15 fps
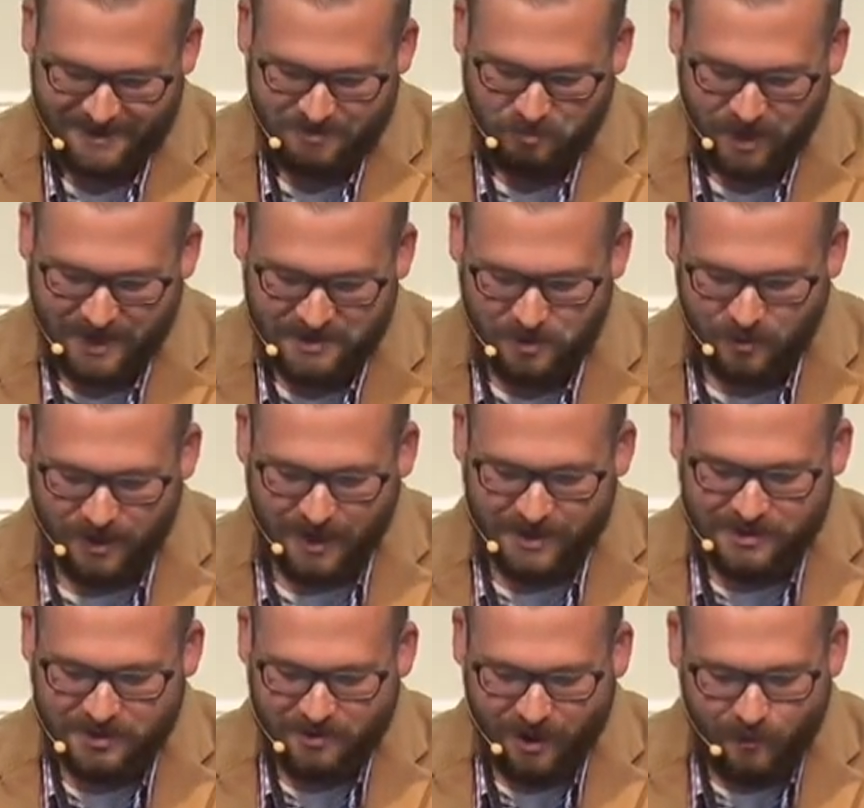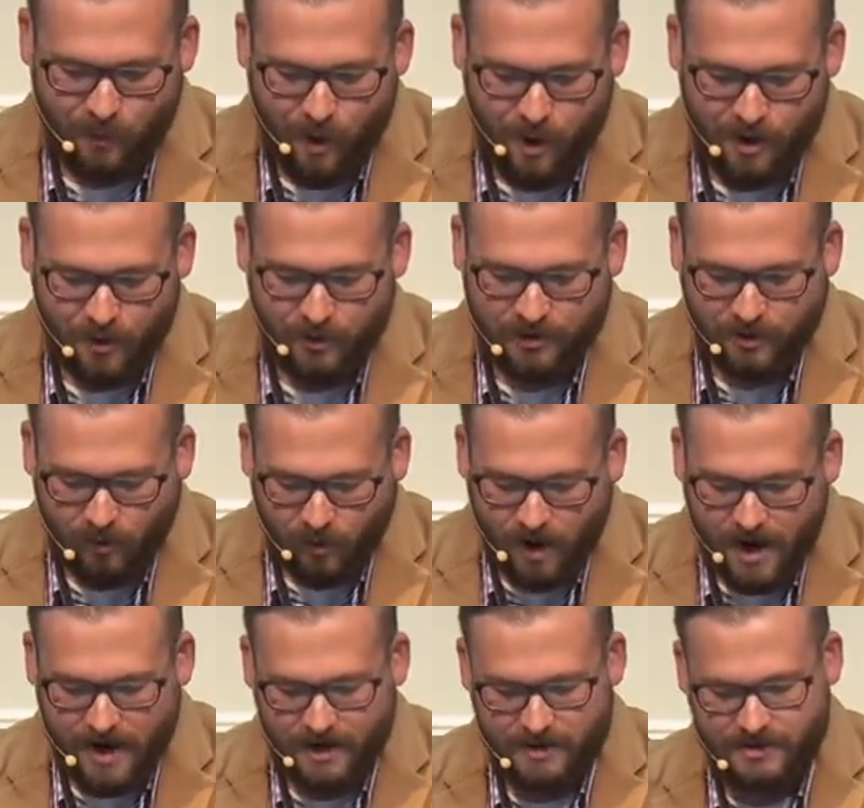But as it relates to our walk with
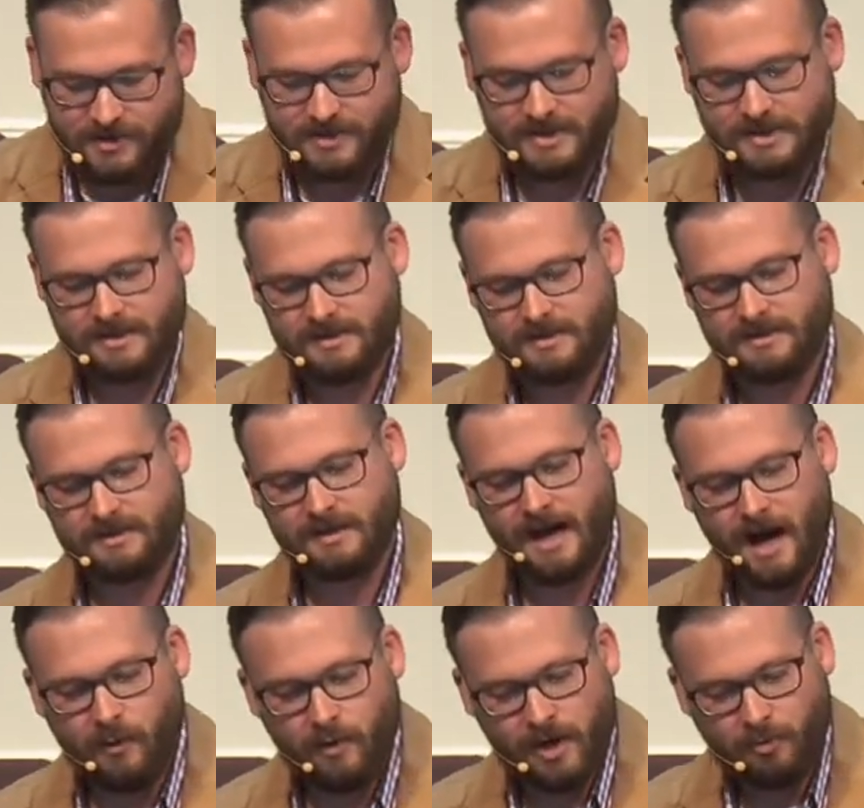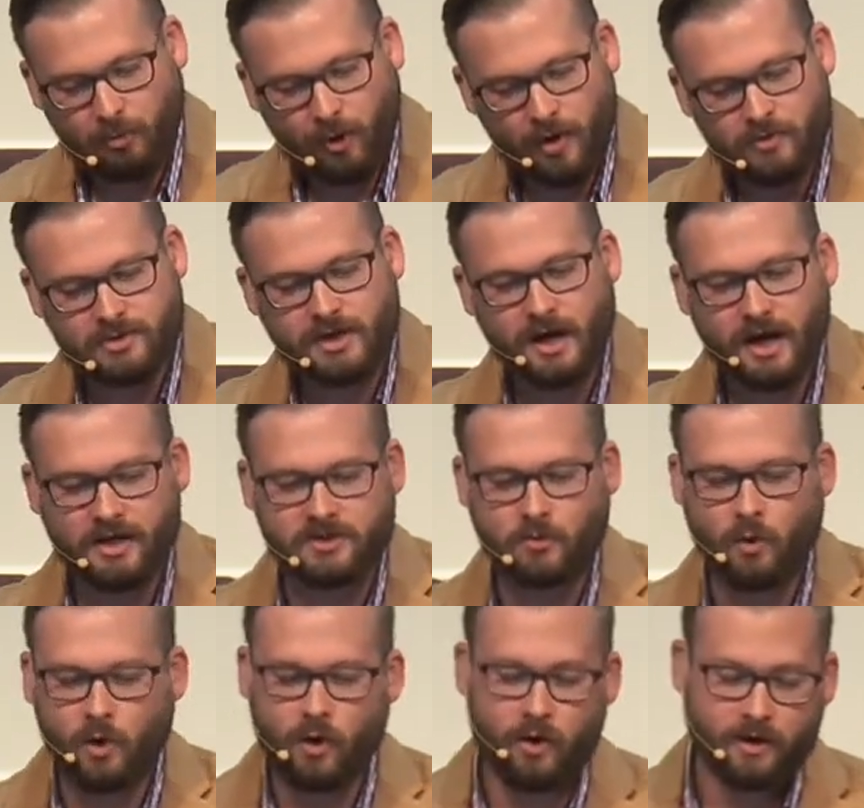Christ, how we approach God's
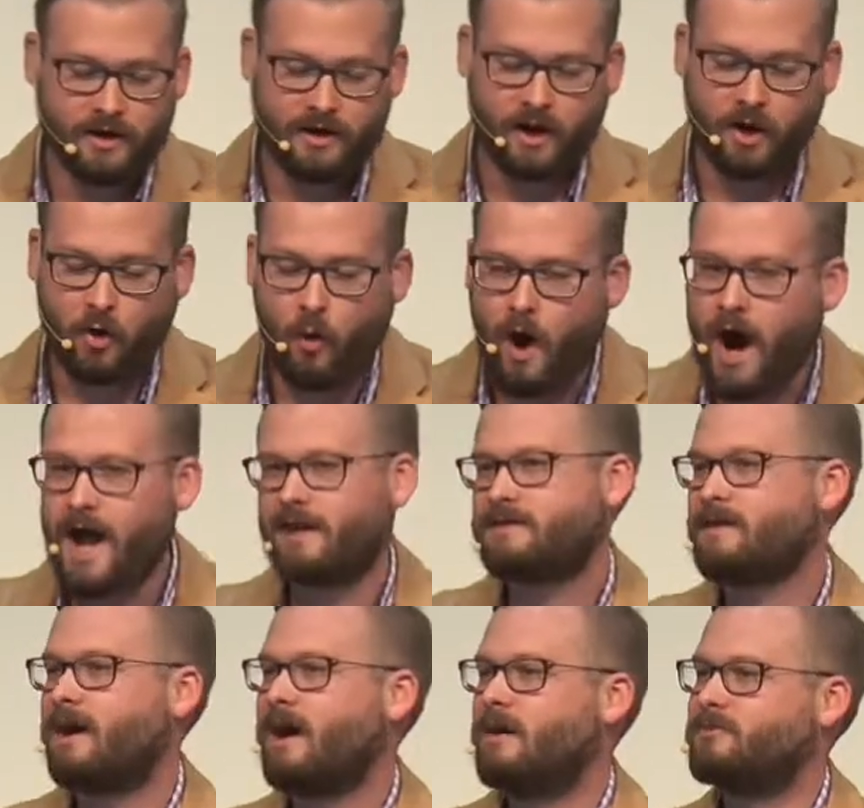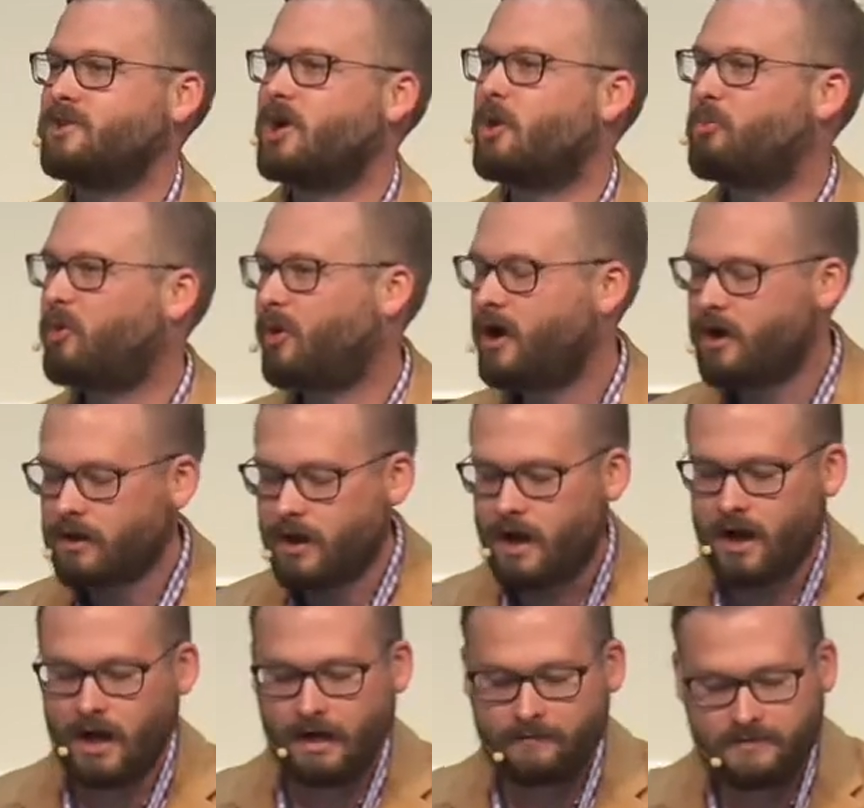word in our quiet times, in our prayer
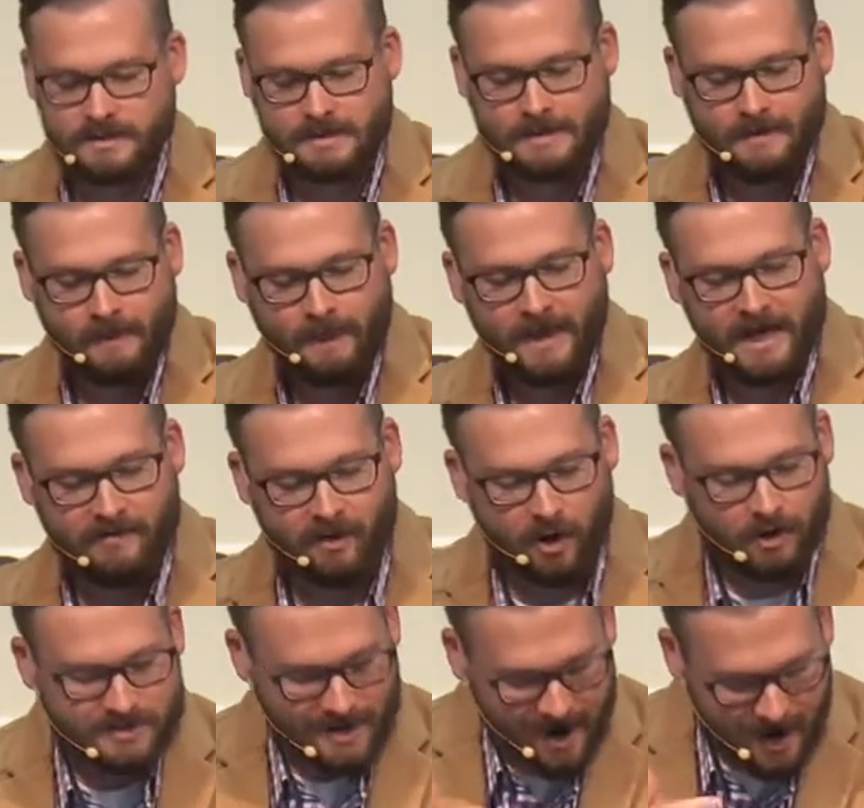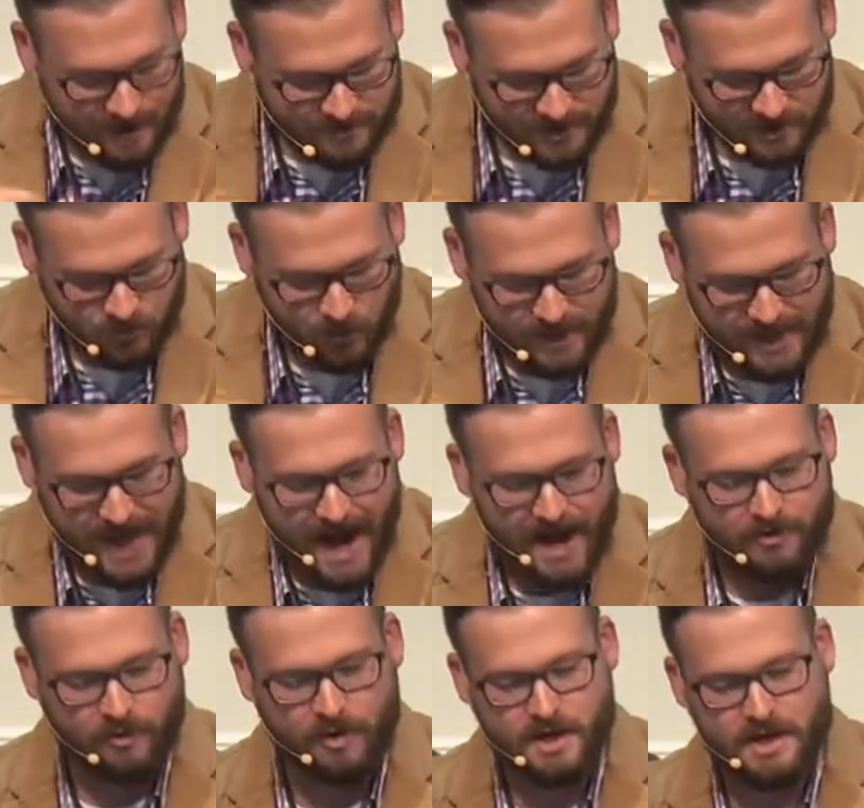lives, even our times as we
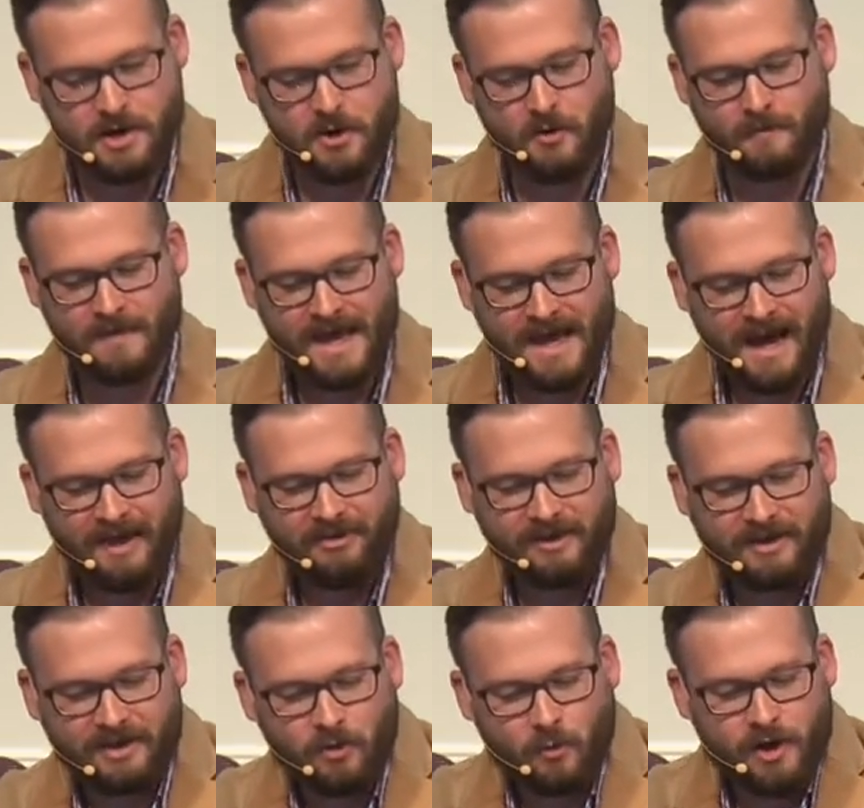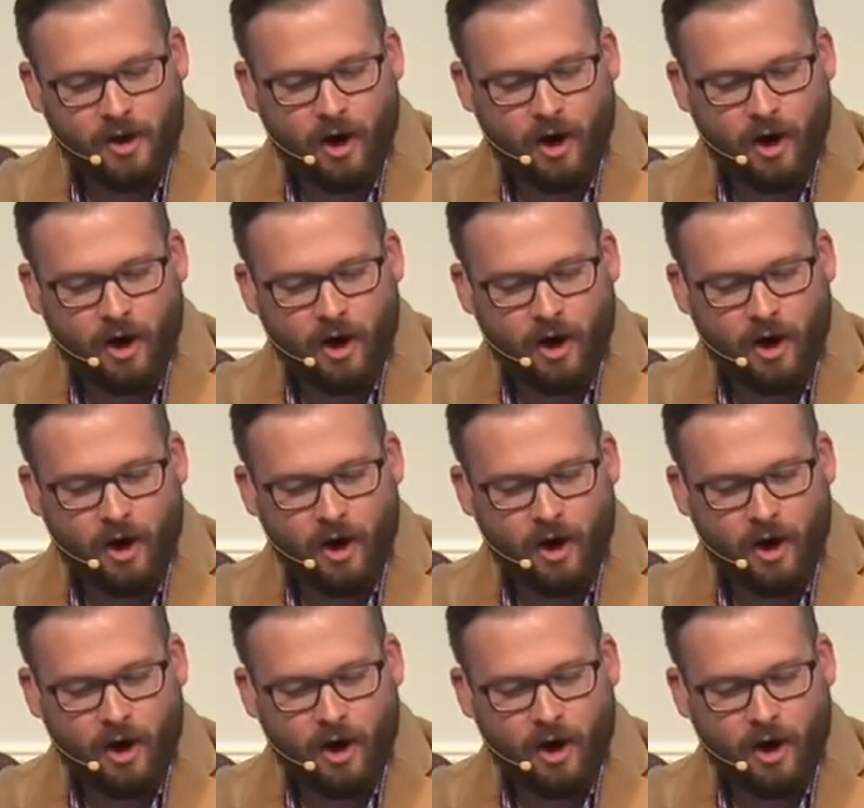gather here, I think that we